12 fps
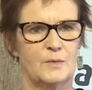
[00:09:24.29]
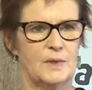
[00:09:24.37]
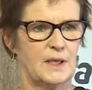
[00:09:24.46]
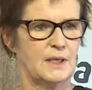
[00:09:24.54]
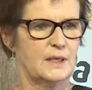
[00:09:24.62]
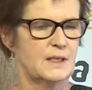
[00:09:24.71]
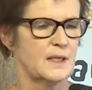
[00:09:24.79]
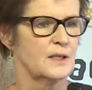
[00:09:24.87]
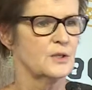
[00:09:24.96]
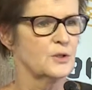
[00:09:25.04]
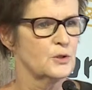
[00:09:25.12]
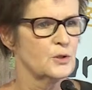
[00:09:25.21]
getting together
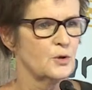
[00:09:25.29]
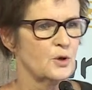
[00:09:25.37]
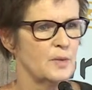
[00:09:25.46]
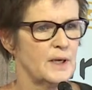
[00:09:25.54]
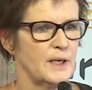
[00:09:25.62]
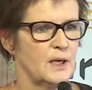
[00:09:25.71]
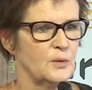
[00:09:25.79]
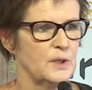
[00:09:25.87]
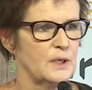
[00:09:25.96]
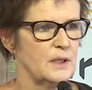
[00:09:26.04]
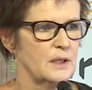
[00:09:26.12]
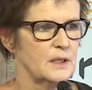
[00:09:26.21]
to talk about how we
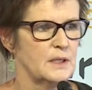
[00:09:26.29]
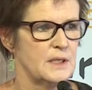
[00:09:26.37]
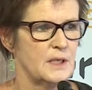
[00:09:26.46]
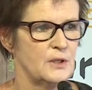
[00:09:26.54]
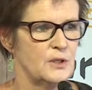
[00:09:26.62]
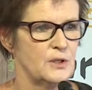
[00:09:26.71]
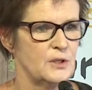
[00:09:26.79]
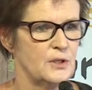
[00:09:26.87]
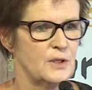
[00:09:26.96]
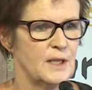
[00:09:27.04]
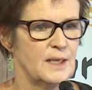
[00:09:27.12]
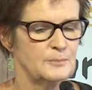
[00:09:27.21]
continue to do
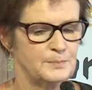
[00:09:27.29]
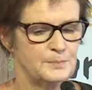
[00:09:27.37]
that.